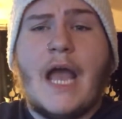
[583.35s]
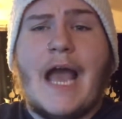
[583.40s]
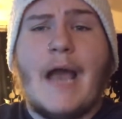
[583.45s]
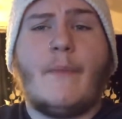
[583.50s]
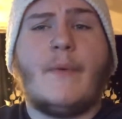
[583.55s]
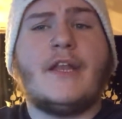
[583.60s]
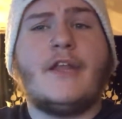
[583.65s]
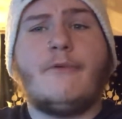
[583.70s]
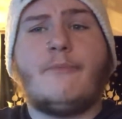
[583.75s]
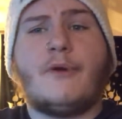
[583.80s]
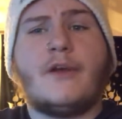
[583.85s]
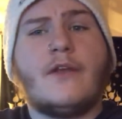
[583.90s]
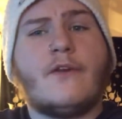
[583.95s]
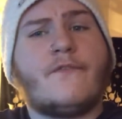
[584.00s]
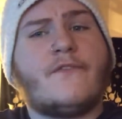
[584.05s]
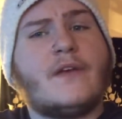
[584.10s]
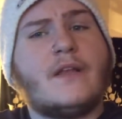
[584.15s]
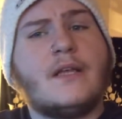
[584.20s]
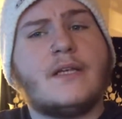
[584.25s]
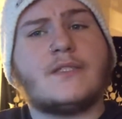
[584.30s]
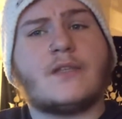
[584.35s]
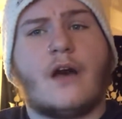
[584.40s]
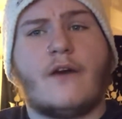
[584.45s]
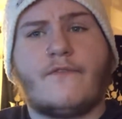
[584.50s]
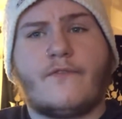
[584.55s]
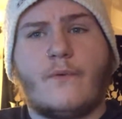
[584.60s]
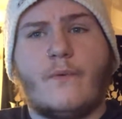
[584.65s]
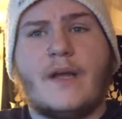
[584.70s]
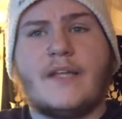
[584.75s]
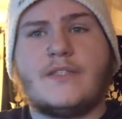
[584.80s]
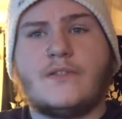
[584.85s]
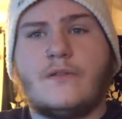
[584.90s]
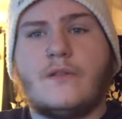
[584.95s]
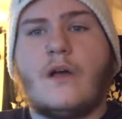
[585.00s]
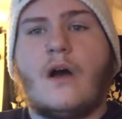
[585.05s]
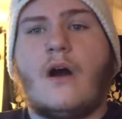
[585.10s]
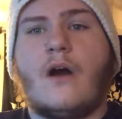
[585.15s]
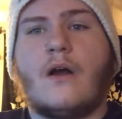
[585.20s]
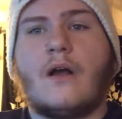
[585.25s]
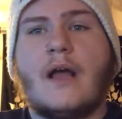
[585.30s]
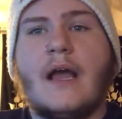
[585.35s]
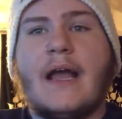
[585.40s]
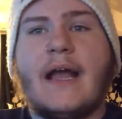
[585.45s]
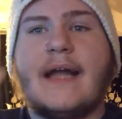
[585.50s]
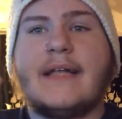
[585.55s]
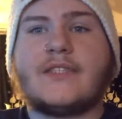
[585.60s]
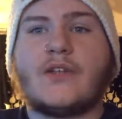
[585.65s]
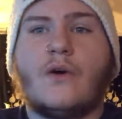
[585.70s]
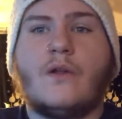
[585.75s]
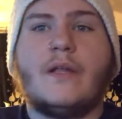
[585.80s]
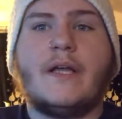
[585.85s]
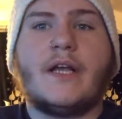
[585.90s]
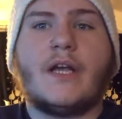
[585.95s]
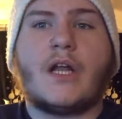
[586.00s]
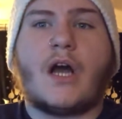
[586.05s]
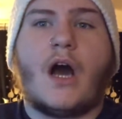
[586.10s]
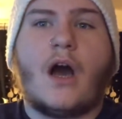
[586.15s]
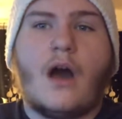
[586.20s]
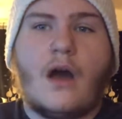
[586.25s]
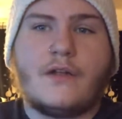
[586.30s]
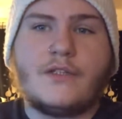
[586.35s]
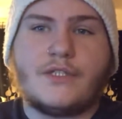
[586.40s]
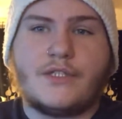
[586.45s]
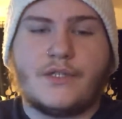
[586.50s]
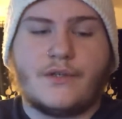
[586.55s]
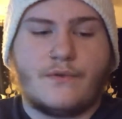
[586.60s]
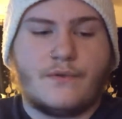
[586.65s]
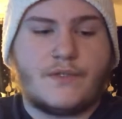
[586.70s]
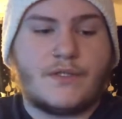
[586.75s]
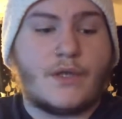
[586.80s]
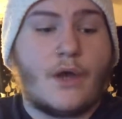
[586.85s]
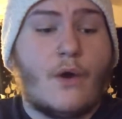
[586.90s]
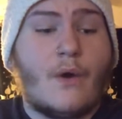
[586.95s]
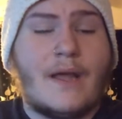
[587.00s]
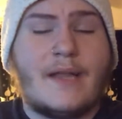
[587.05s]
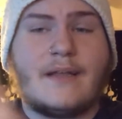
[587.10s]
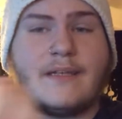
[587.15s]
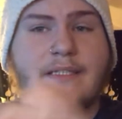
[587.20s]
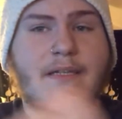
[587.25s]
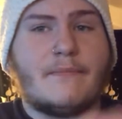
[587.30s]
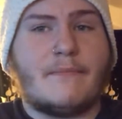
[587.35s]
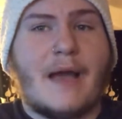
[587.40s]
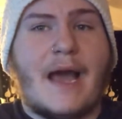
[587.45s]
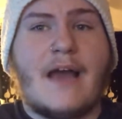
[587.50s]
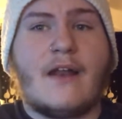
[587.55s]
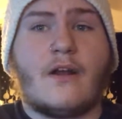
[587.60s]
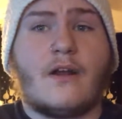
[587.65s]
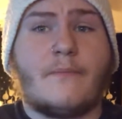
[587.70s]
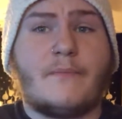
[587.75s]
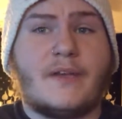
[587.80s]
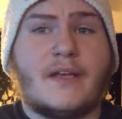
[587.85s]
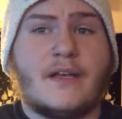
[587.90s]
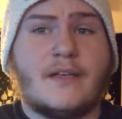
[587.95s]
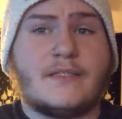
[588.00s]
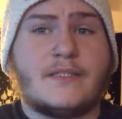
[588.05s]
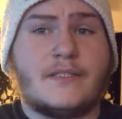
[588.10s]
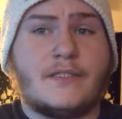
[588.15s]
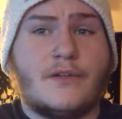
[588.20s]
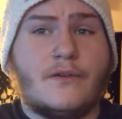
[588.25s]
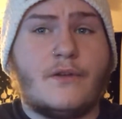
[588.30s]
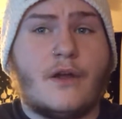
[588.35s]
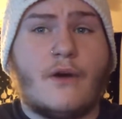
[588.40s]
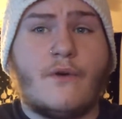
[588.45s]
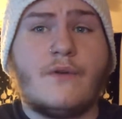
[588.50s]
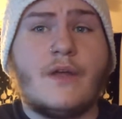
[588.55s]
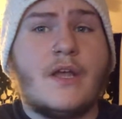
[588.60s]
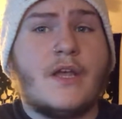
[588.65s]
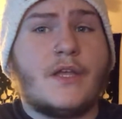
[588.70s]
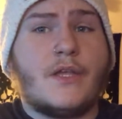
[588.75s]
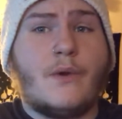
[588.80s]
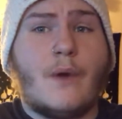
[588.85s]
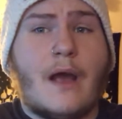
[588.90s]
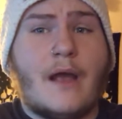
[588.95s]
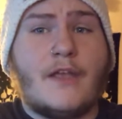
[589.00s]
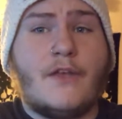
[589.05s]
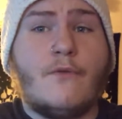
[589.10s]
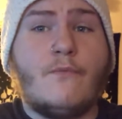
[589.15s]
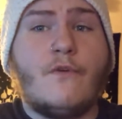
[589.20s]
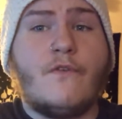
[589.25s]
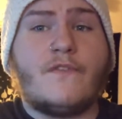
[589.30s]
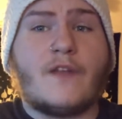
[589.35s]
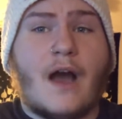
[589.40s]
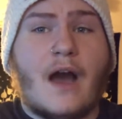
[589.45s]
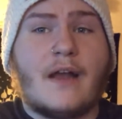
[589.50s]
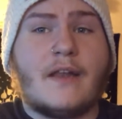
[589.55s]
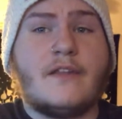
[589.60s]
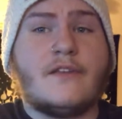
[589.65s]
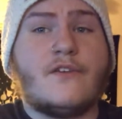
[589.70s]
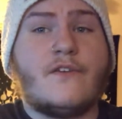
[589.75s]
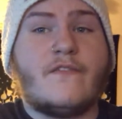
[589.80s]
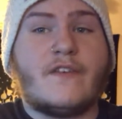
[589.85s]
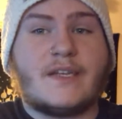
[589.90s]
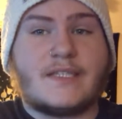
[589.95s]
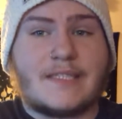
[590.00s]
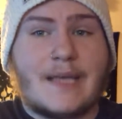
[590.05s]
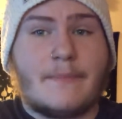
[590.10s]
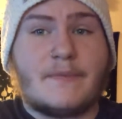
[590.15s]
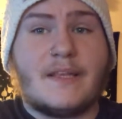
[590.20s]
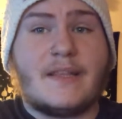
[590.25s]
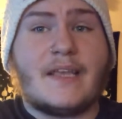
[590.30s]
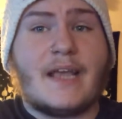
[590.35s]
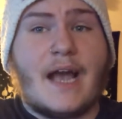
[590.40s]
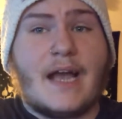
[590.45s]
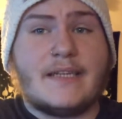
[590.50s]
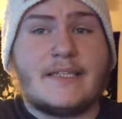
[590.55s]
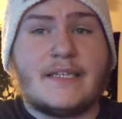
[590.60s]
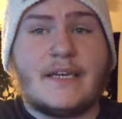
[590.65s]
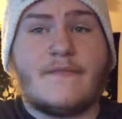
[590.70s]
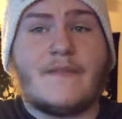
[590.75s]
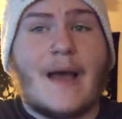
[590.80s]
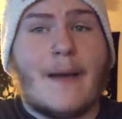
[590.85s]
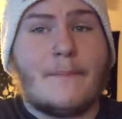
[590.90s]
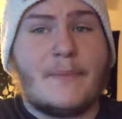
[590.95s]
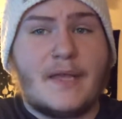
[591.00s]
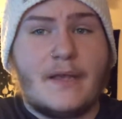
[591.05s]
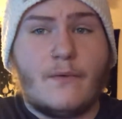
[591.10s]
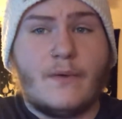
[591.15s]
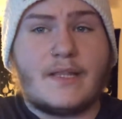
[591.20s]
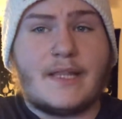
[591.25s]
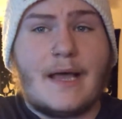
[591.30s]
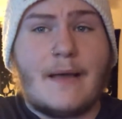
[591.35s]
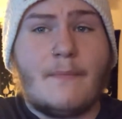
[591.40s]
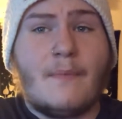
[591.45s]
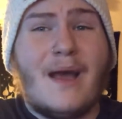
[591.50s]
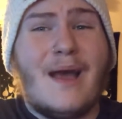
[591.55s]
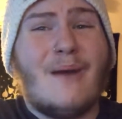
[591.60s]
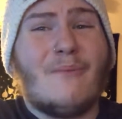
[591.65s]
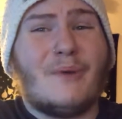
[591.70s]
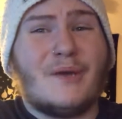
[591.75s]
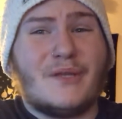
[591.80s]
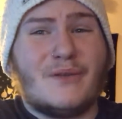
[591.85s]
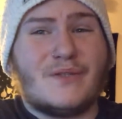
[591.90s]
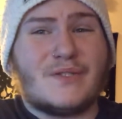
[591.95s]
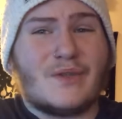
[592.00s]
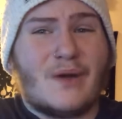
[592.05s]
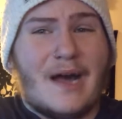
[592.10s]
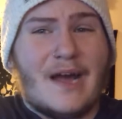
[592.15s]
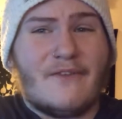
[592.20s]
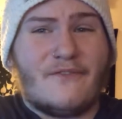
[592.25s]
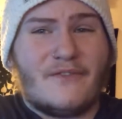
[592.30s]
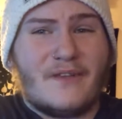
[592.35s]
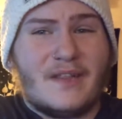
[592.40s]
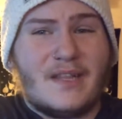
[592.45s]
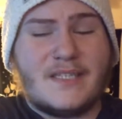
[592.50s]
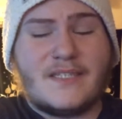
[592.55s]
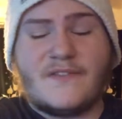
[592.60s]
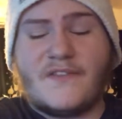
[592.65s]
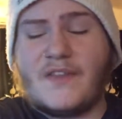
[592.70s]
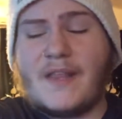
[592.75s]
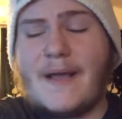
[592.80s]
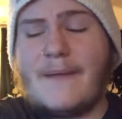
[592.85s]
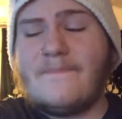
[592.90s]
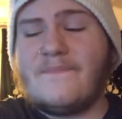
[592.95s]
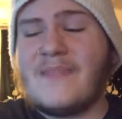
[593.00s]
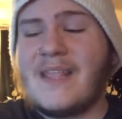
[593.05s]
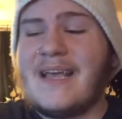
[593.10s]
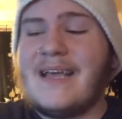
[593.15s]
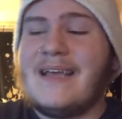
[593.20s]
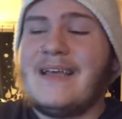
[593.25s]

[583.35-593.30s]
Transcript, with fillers: And when you put your feelings off for way too long, it's only going to haunt you. So it doesn't matter because you know you you moved on and you've accepted the idea of not being with them, but you still have feelings for them